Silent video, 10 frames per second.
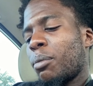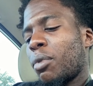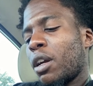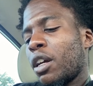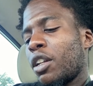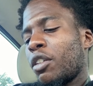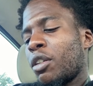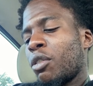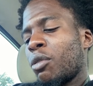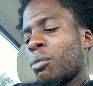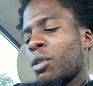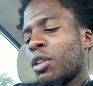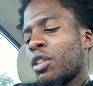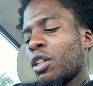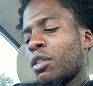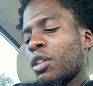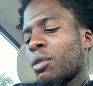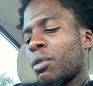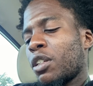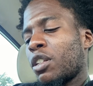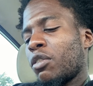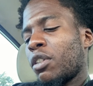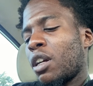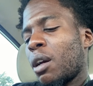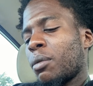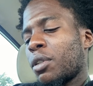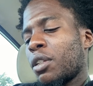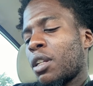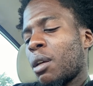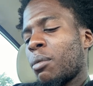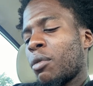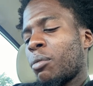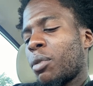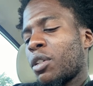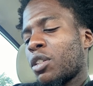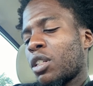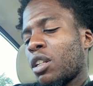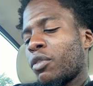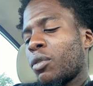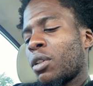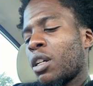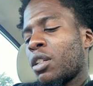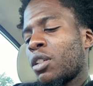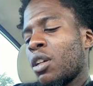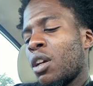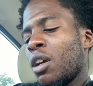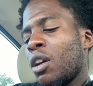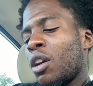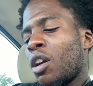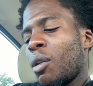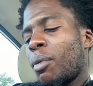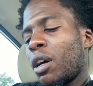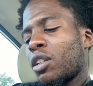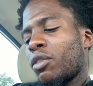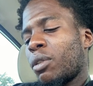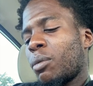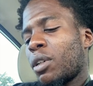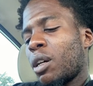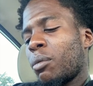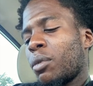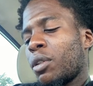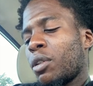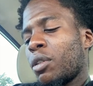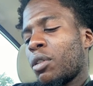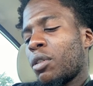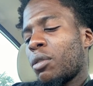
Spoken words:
prior to entering the military, his best career option had been replacing telephone lines or possibly becoming a